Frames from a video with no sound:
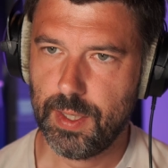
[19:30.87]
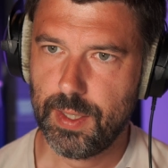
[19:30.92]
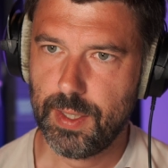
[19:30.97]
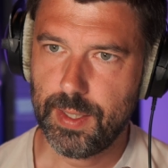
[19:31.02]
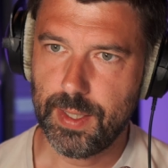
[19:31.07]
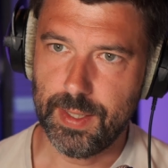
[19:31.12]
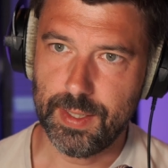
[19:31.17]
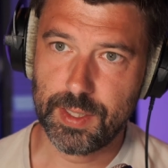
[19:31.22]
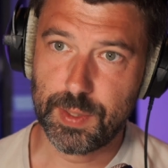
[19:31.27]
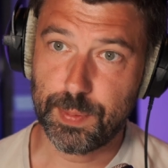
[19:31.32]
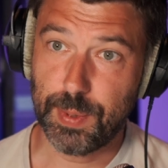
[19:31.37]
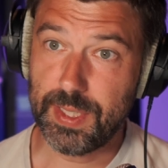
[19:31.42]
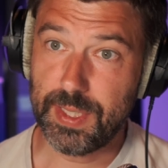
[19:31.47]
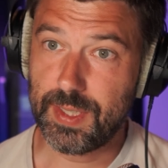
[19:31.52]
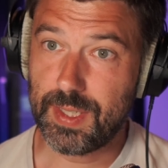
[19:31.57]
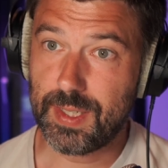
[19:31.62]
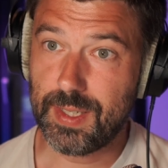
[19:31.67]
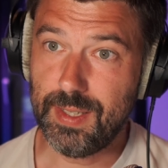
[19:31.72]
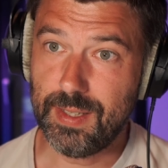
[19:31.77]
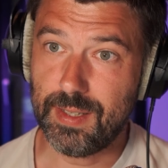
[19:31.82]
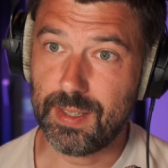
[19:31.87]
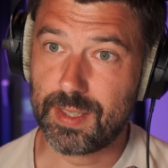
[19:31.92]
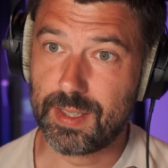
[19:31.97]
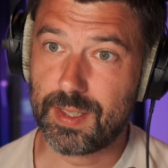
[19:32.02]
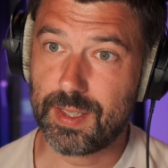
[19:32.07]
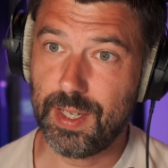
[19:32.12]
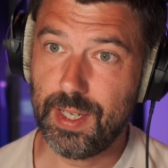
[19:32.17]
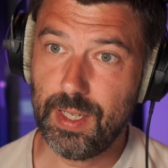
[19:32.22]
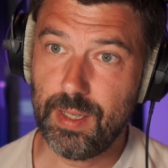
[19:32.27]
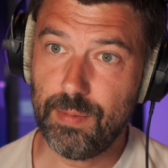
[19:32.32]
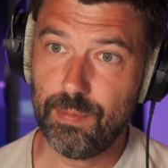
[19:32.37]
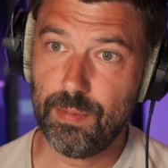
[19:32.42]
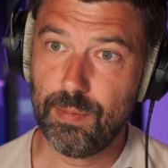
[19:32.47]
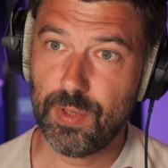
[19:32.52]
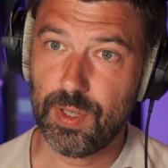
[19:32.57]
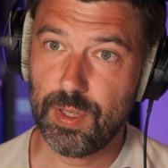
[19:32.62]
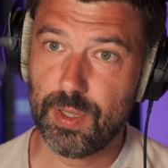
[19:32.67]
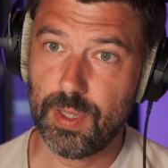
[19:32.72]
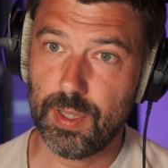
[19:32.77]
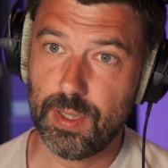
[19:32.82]
And it's basically the same
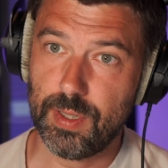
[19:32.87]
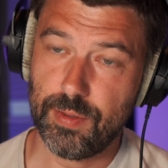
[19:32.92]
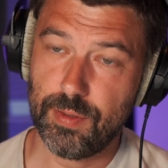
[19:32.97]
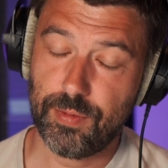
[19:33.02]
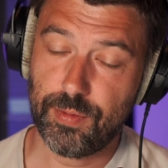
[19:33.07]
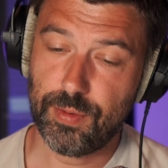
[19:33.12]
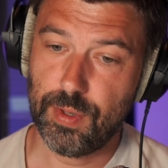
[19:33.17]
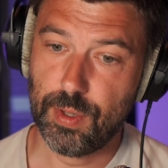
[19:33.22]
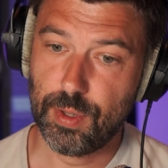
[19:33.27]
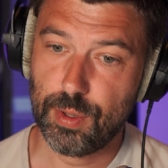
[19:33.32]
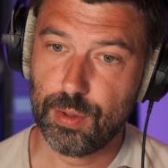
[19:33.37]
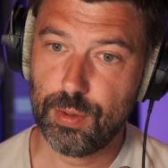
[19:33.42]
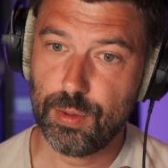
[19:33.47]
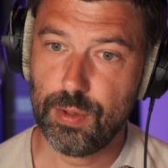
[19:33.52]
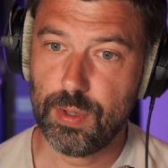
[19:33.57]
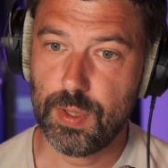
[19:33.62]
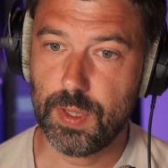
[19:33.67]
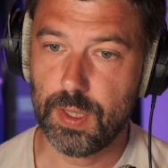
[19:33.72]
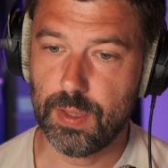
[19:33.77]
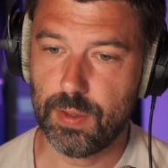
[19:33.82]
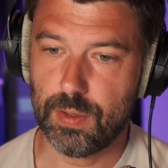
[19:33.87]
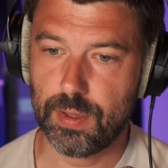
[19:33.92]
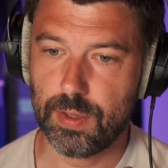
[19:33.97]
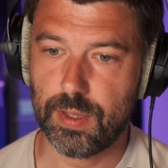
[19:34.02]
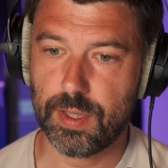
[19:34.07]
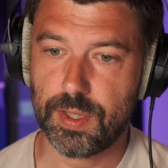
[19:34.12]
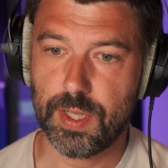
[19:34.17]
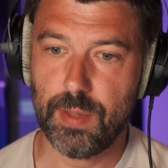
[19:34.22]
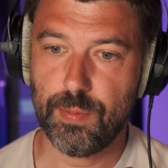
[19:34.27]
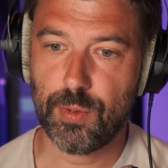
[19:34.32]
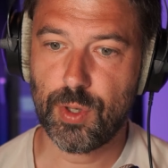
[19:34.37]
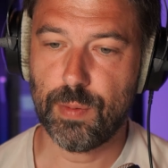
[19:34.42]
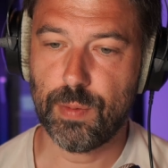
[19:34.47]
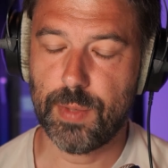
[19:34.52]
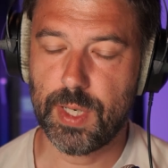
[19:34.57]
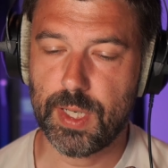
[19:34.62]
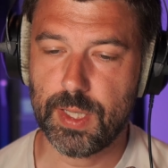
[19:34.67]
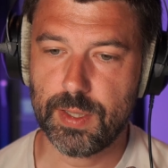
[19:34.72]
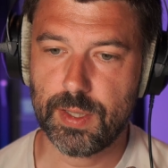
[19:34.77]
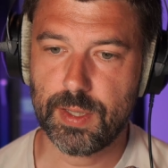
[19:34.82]
flow or the same
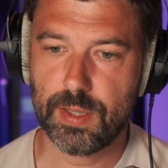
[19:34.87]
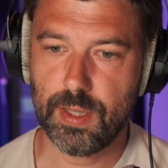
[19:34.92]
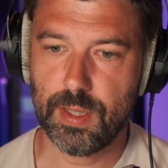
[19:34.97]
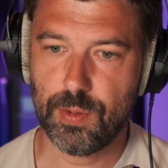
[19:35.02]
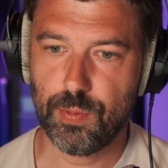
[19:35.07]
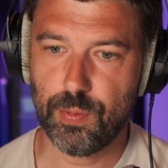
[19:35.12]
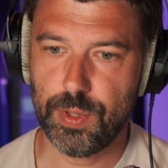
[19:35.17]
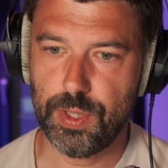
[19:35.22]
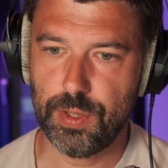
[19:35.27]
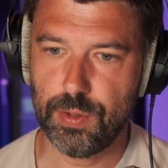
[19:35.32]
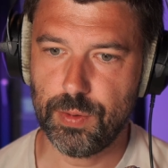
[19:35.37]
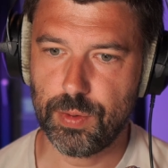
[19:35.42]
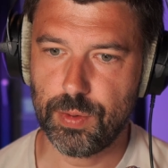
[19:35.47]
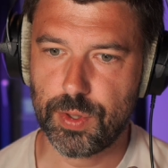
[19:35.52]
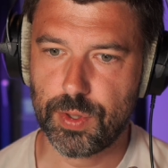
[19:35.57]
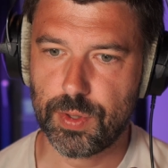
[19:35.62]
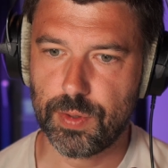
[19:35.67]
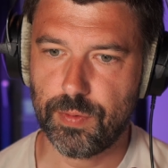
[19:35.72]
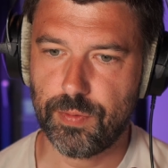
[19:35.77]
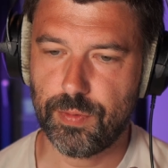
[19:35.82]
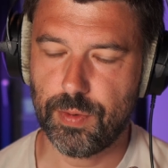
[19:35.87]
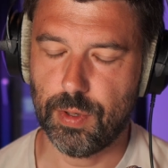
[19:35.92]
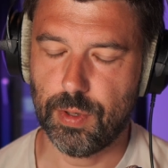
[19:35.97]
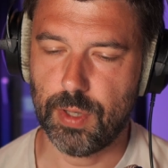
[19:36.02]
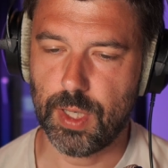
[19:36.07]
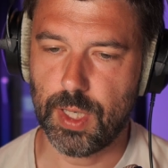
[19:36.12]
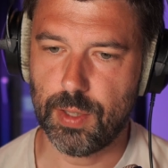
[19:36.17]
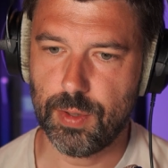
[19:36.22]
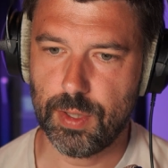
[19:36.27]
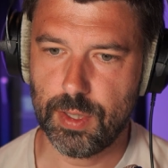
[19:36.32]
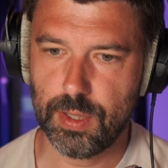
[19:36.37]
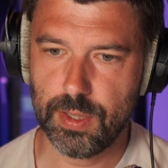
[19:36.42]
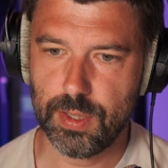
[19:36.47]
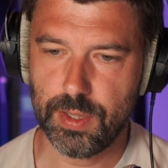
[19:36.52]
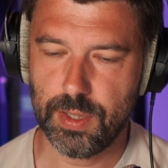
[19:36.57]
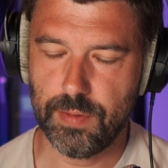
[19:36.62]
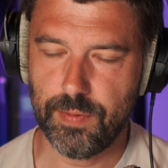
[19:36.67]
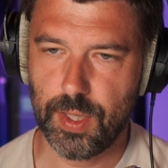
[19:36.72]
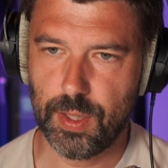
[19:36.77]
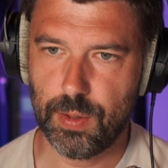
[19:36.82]
commands that we use for our
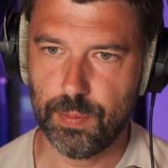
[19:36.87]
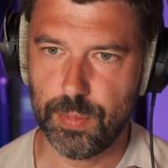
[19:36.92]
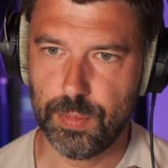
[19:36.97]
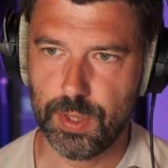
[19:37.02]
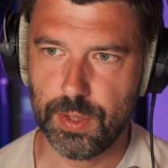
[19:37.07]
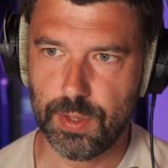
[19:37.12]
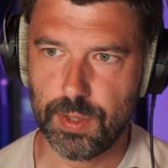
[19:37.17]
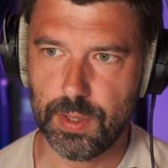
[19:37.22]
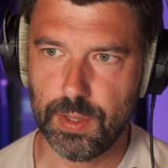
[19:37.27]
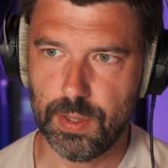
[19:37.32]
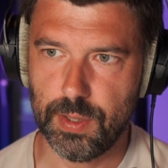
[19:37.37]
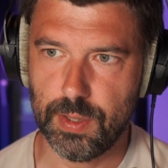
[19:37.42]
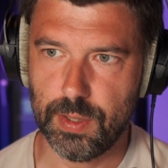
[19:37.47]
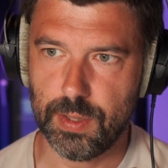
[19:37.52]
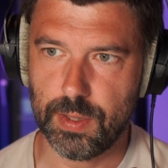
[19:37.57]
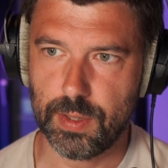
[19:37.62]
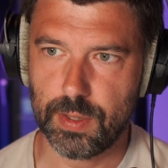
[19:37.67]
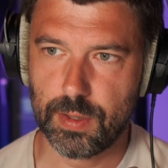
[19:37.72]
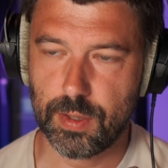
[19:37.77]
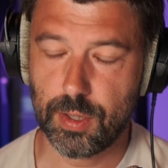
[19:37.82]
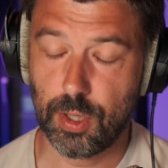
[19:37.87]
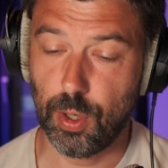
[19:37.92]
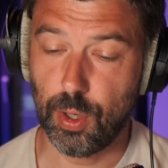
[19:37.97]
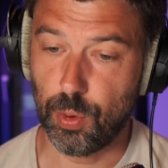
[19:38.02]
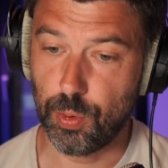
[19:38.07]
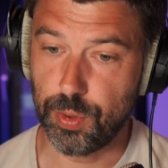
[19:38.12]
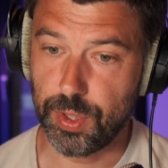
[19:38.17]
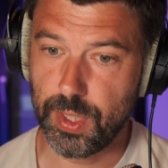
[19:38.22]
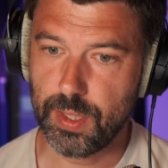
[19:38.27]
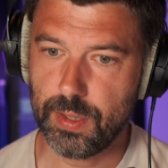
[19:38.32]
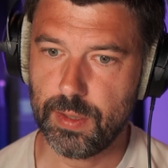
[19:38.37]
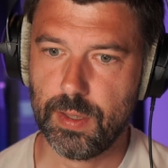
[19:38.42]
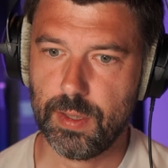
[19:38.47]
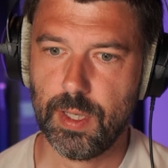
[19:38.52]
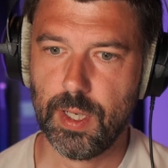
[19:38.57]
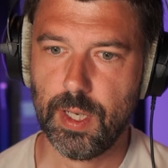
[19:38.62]
development cloning.